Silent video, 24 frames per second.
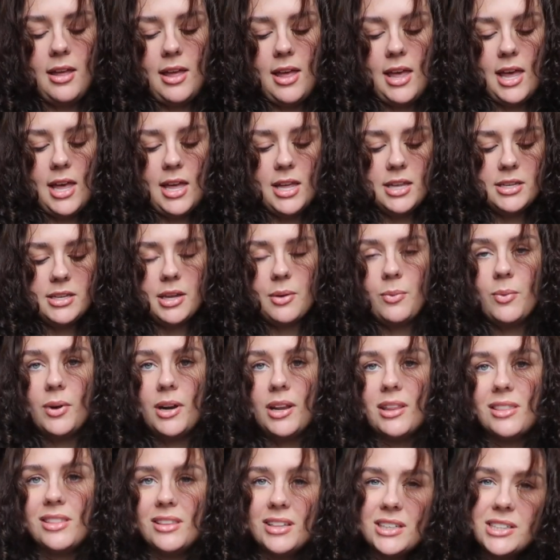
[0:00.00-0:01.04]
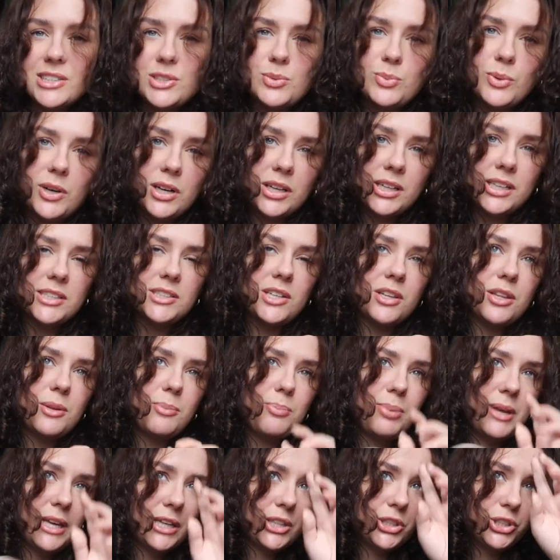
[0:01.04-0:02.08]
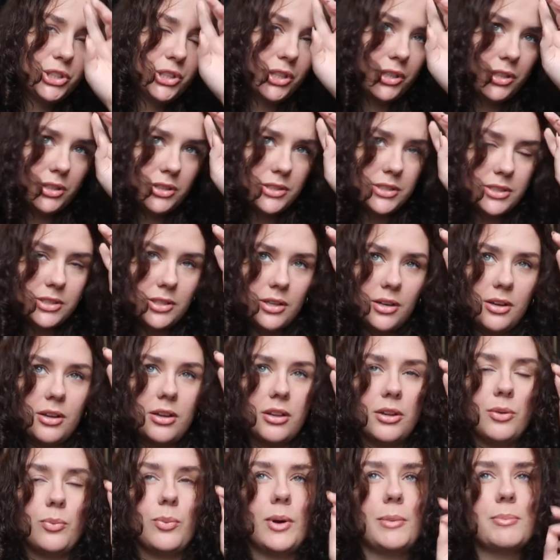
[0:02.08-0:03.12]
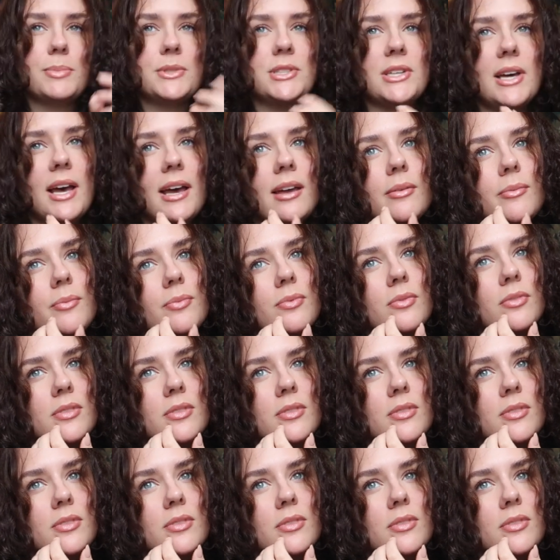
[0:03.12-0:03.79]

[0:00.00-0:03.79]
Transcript: And I wanted this one because on the pictures on the website,